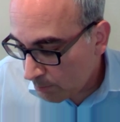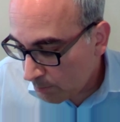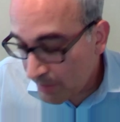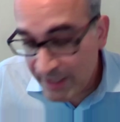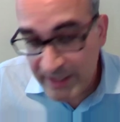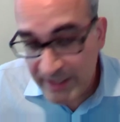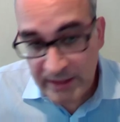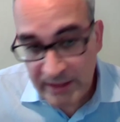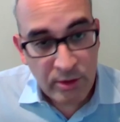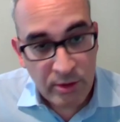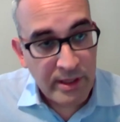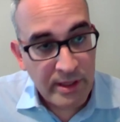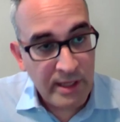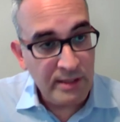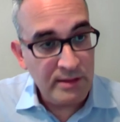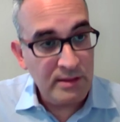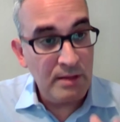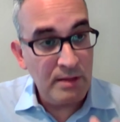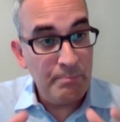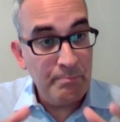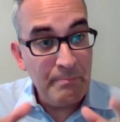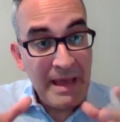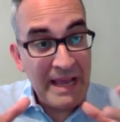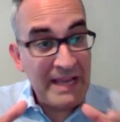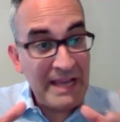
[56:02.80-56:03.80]
might look at
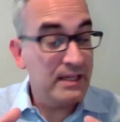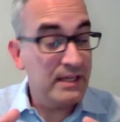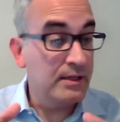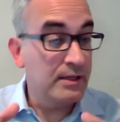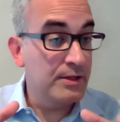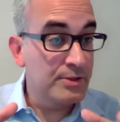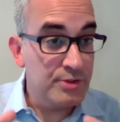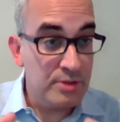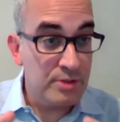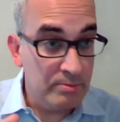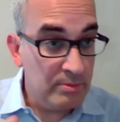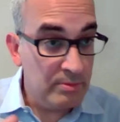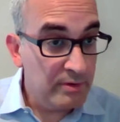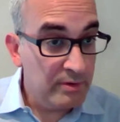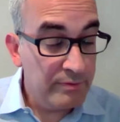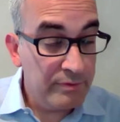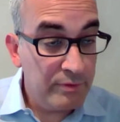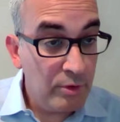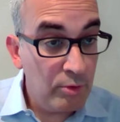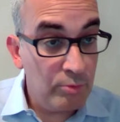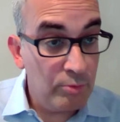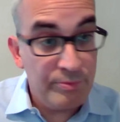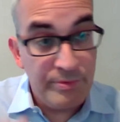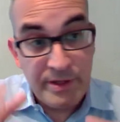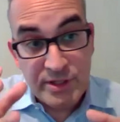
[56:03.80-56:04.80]
the mechanism of,
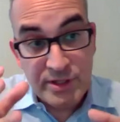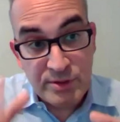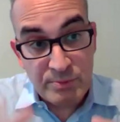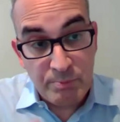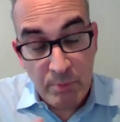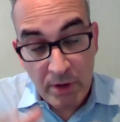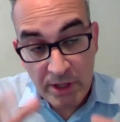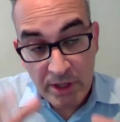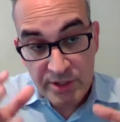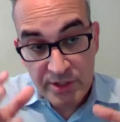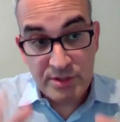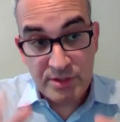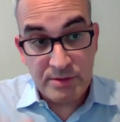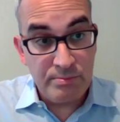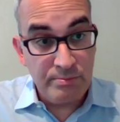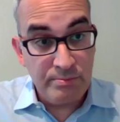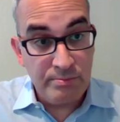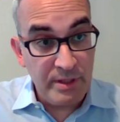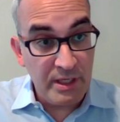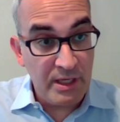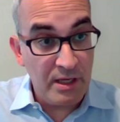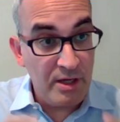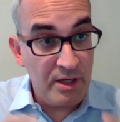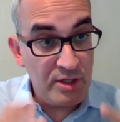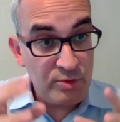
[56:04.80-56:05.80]
oh, this must,
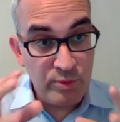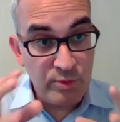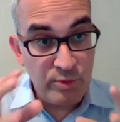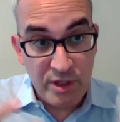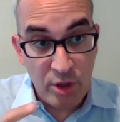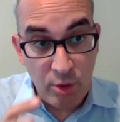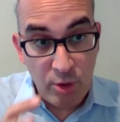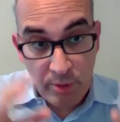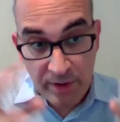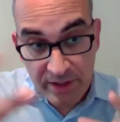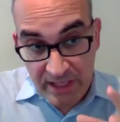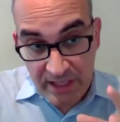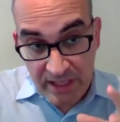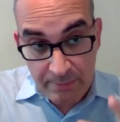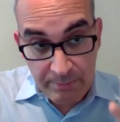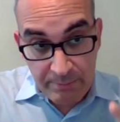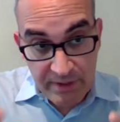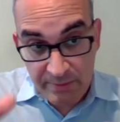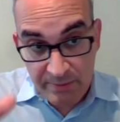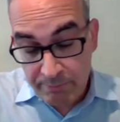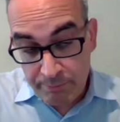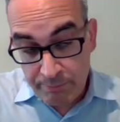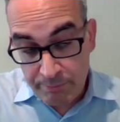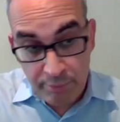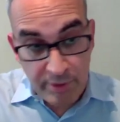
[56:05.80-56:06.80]
because we know it can
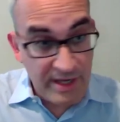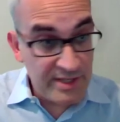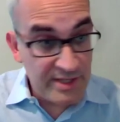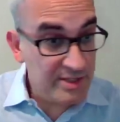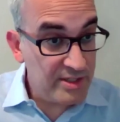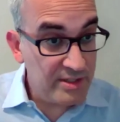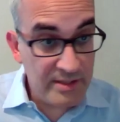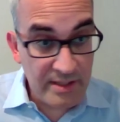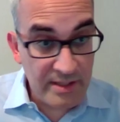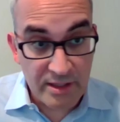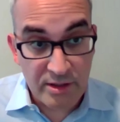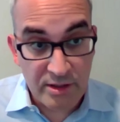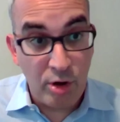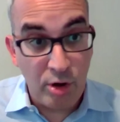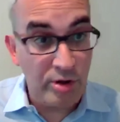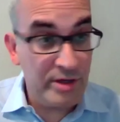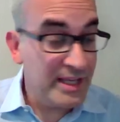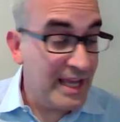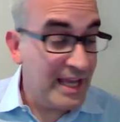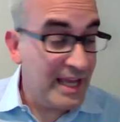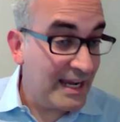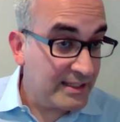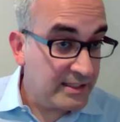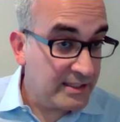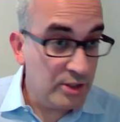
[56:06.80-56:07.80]
be present in
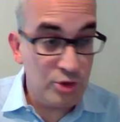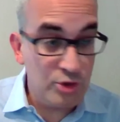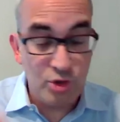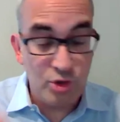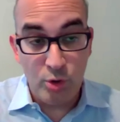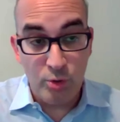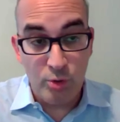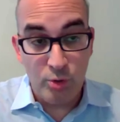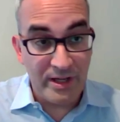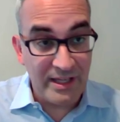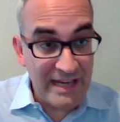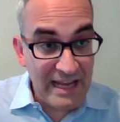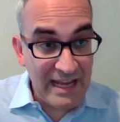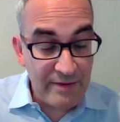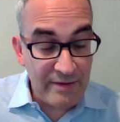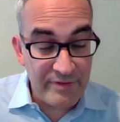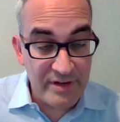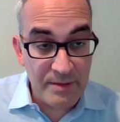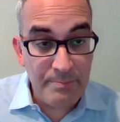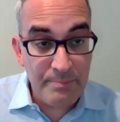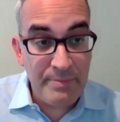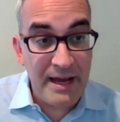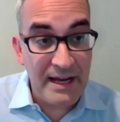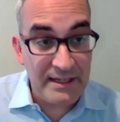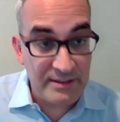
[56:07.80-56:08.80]
cardiac tissue or it can have
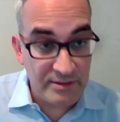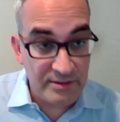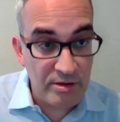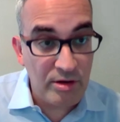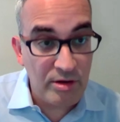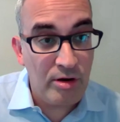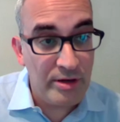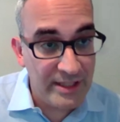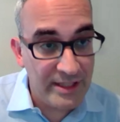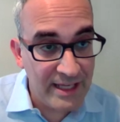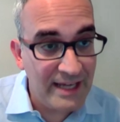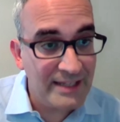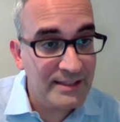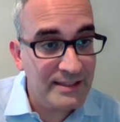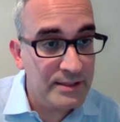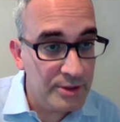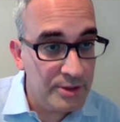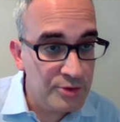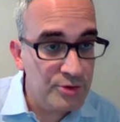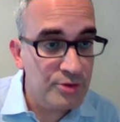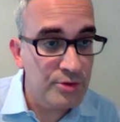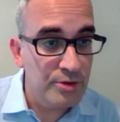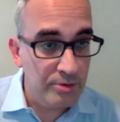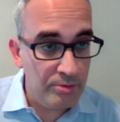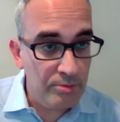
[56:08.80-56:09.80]
an impact in cardiac
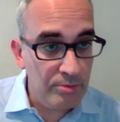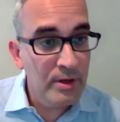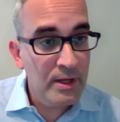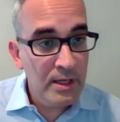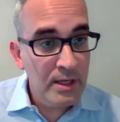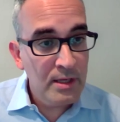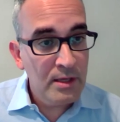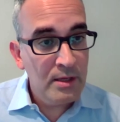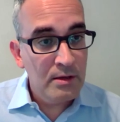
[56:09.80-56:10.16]
tissue,